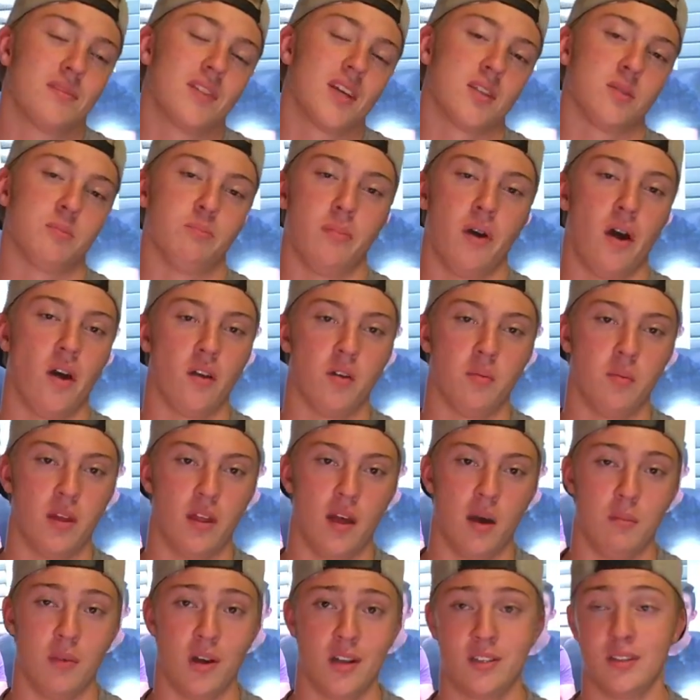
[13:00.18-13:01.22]
doesn't bother me
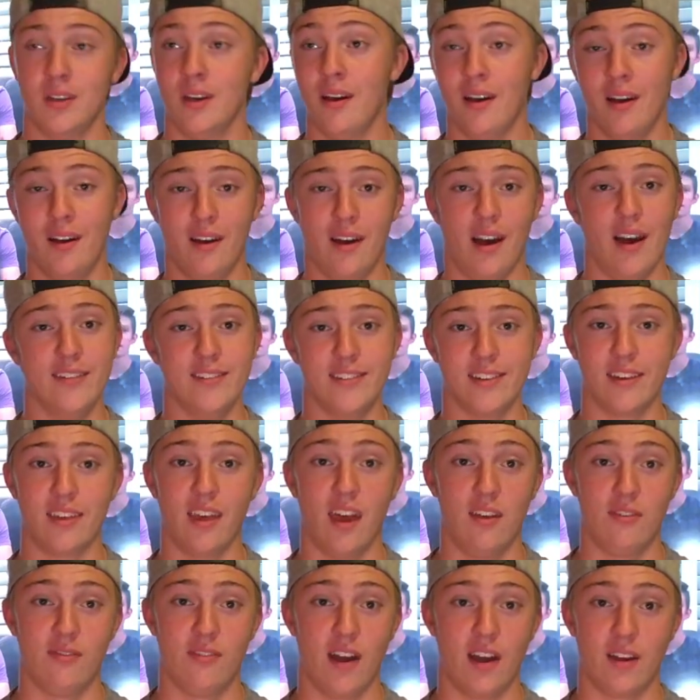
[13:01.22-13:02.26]
that much. I use the
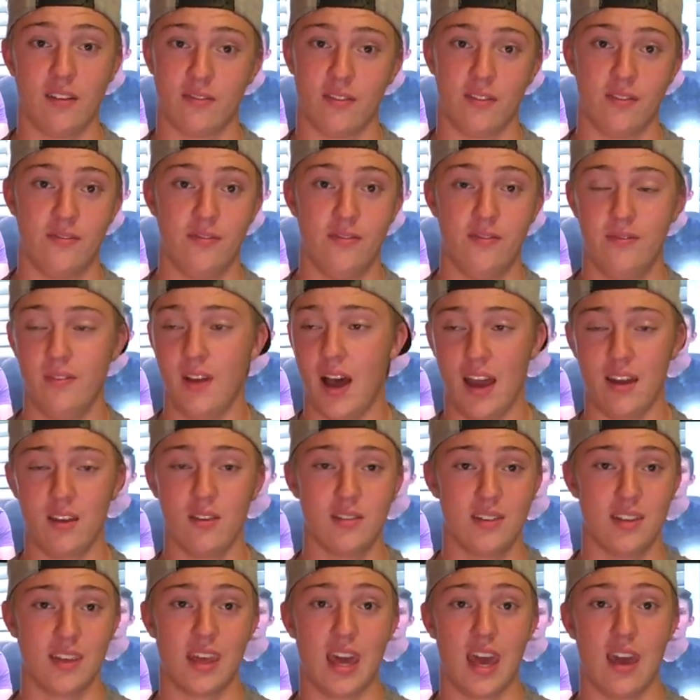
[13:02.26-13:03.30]

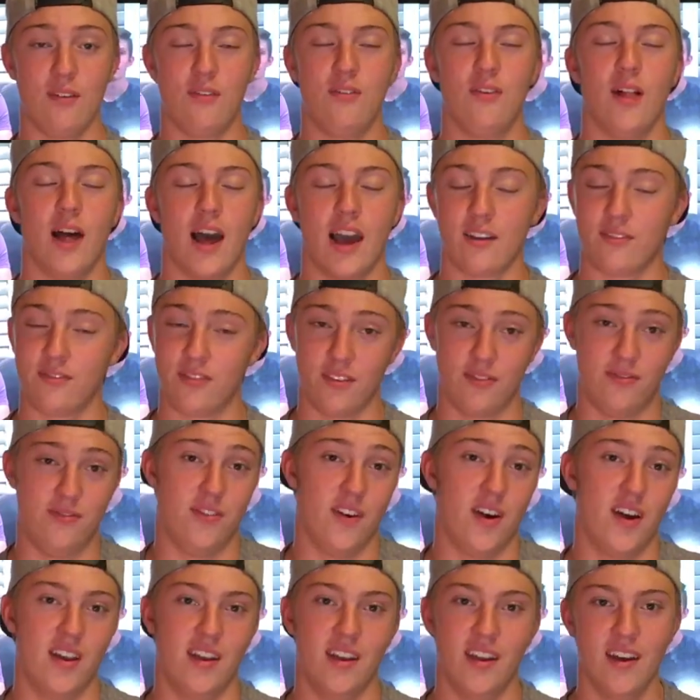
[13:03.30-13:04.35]
gay flag for
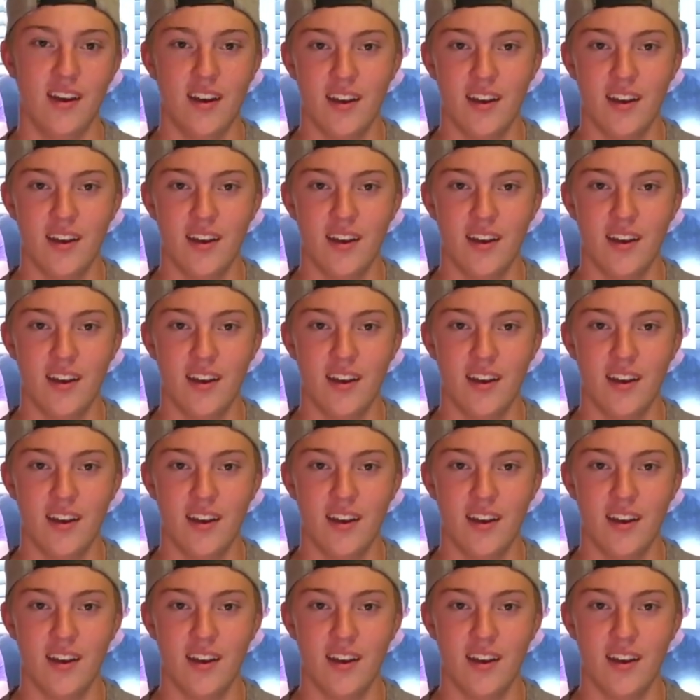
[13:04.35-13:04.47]
fun.